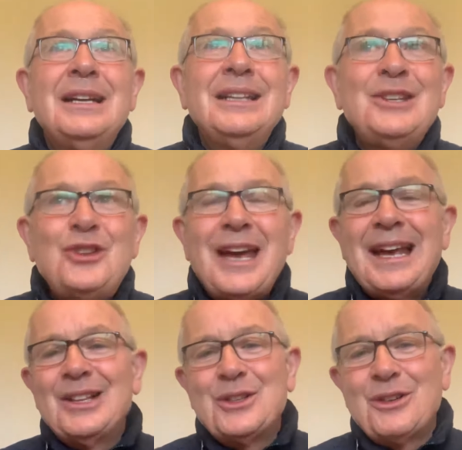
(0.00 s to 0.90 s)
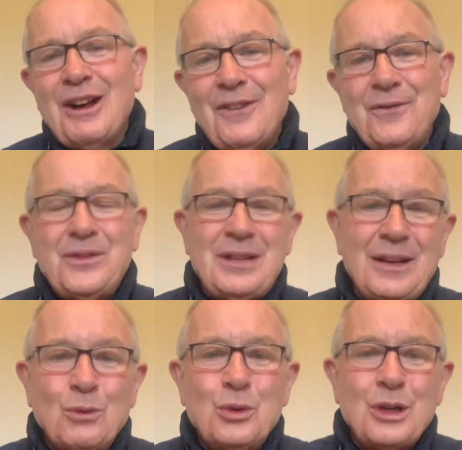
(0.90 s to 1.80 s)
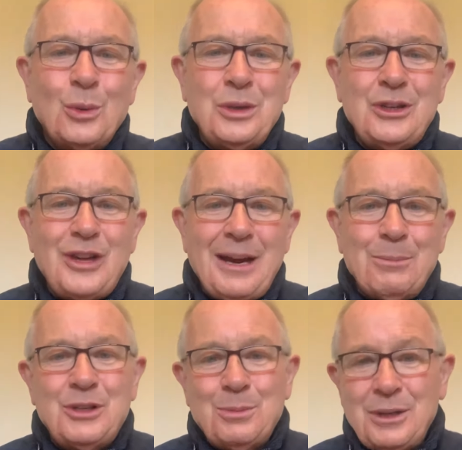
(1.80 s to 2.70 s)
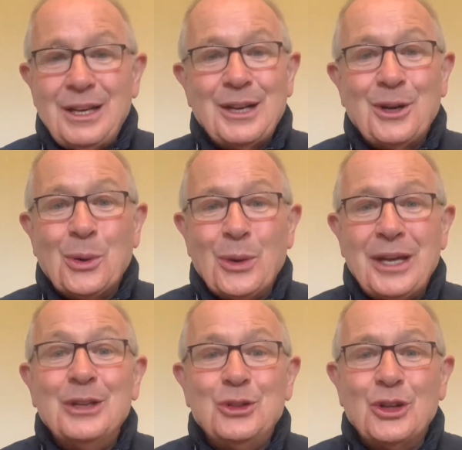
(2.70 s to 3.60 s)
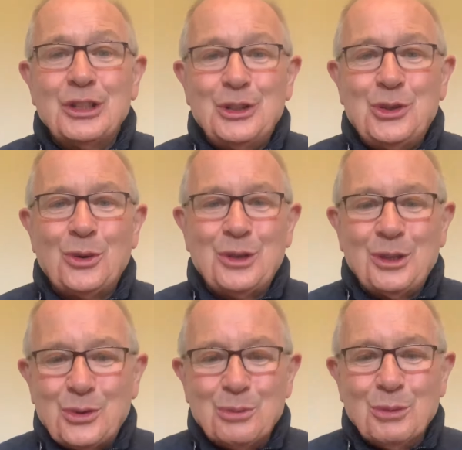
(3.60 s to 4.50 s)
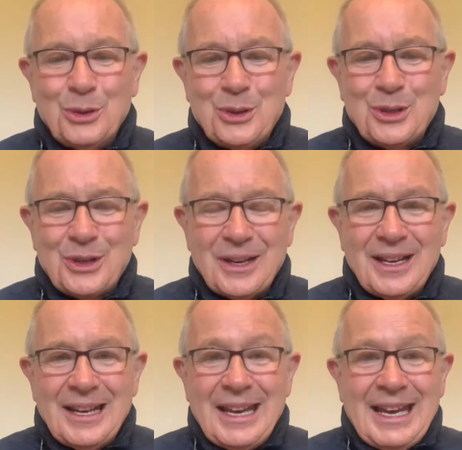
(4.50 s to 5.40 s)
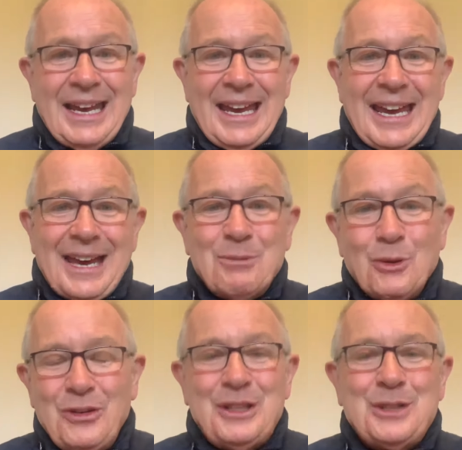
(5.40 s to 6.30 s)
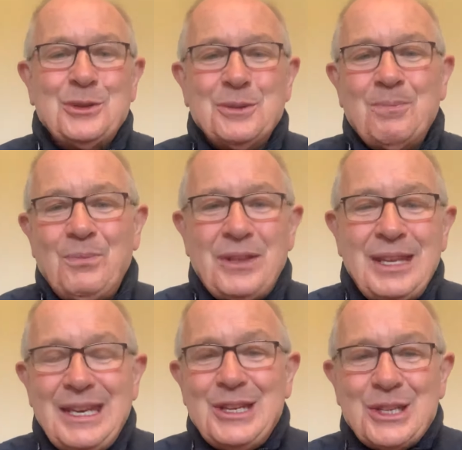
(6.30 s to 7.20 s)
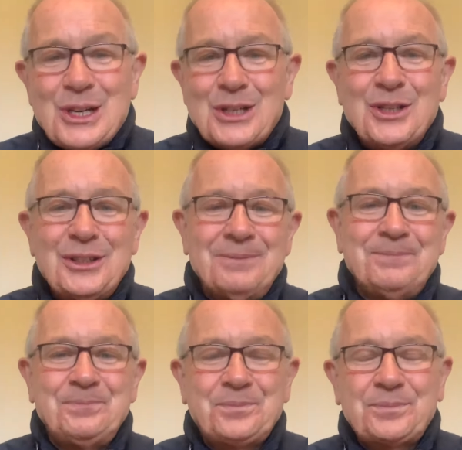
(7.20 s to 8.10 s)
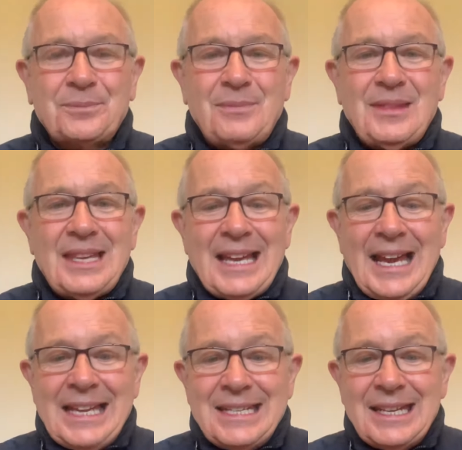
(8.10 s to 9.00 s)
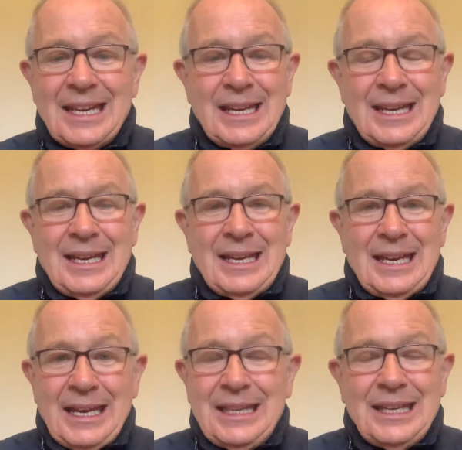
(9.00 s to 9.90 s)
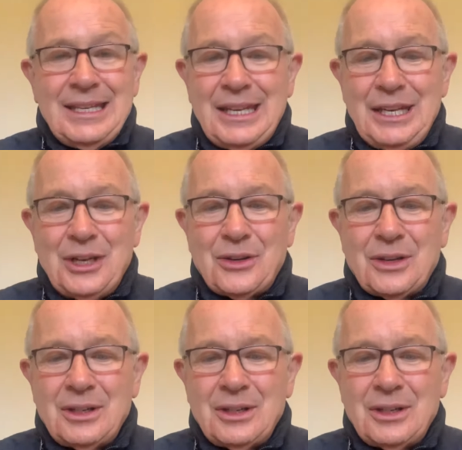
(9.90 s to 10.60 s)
the shackles are off, they've won a county championship and they can go in and enjoy a journey through Munster. Moving to the soccer, and again here,